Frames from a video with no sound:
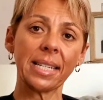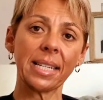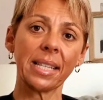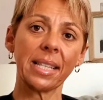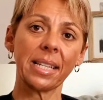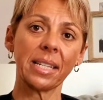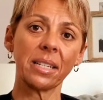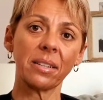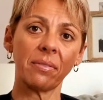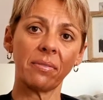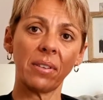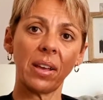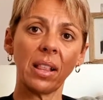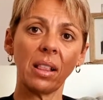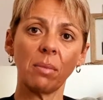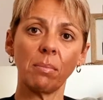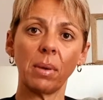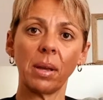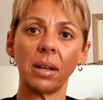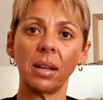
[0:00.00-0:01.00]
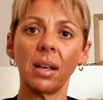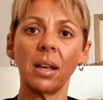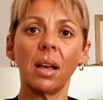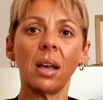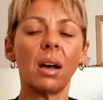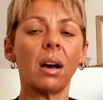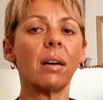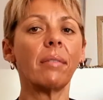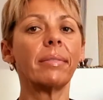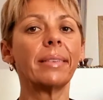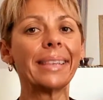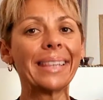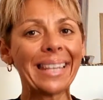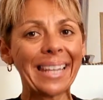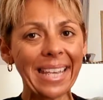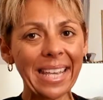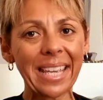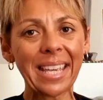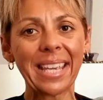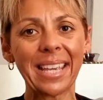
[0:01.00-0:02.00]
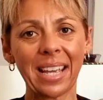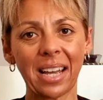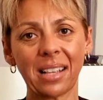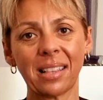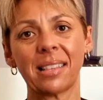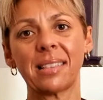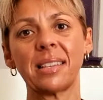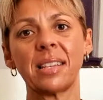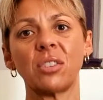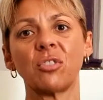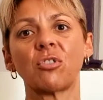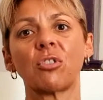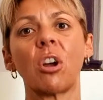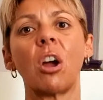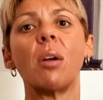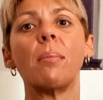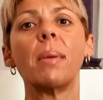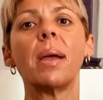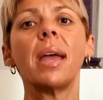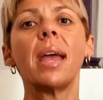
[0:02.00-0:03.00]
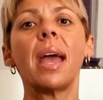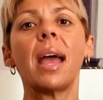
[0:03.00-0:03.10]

to the development of leaky gut syndrome,